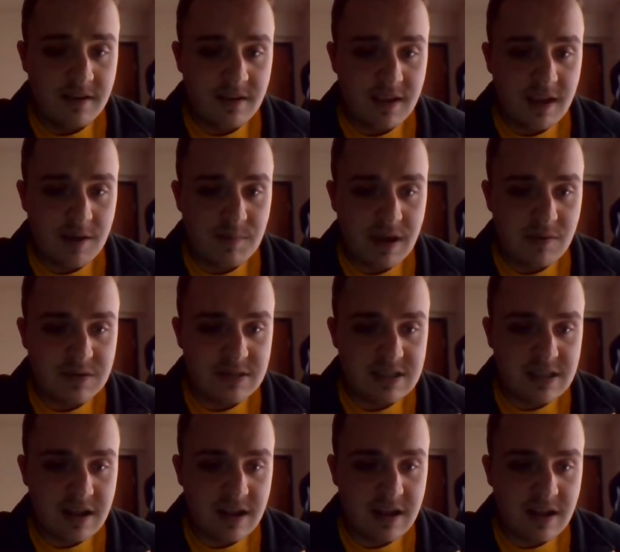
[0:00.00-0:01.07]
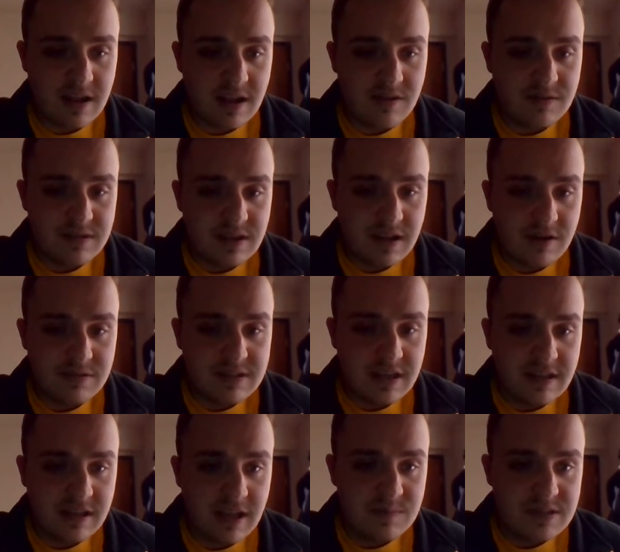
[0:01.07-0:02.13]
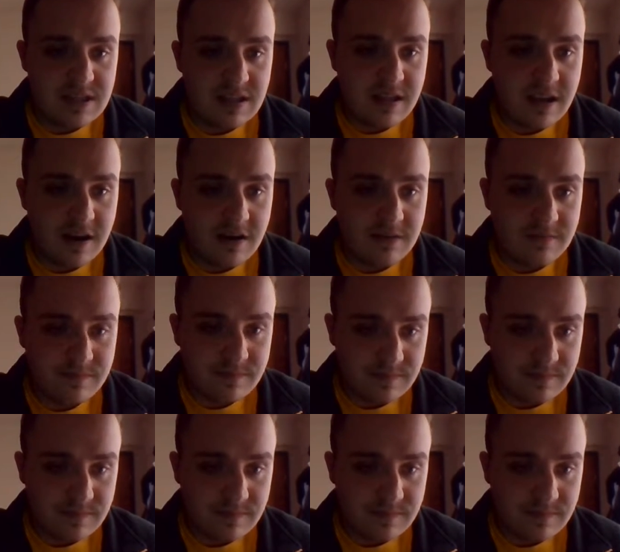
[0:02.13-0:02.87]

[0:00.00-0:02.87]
yep, I would say I would take Clemson there.